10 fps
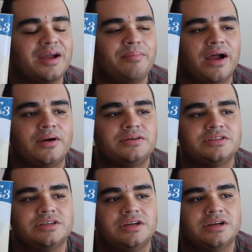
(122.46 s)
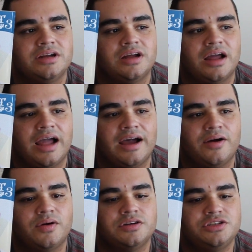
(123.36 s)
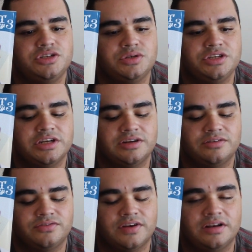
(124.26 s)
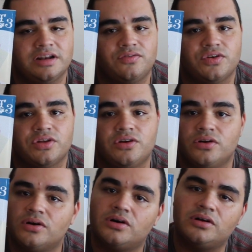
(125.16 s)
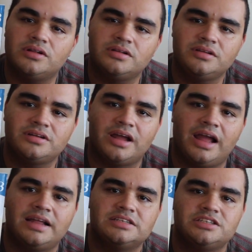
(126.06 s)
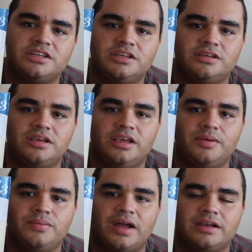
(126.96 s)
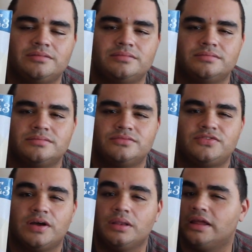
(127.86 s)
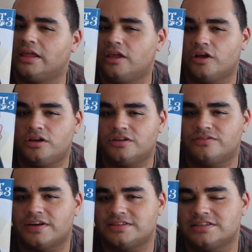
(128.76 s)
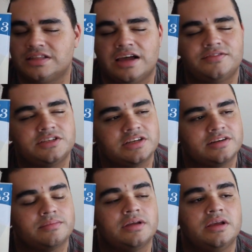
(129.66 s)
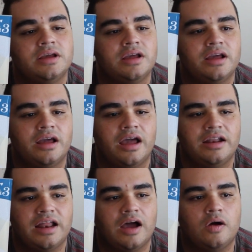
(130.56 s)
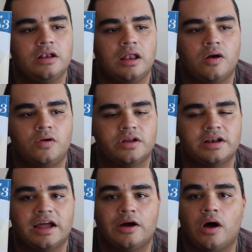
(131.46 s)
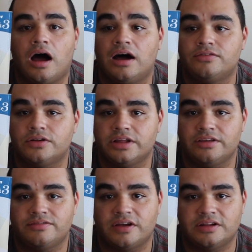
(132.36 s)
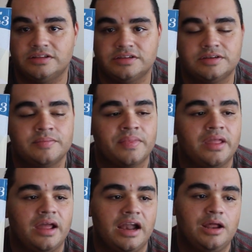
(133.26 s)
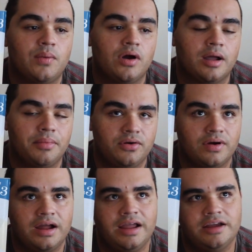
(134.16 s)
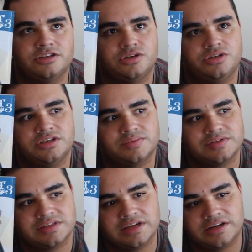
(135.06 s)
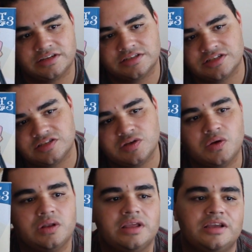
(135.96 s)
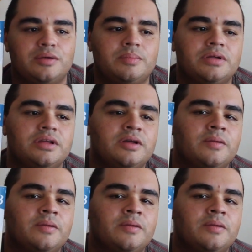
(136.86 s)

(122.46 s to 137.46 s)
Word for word: about how Junya fell in love with a girl and he hadn't felt like he could confess his love to him, and how alone and how awful he felt. And he woke up crying, Junya was there to console him.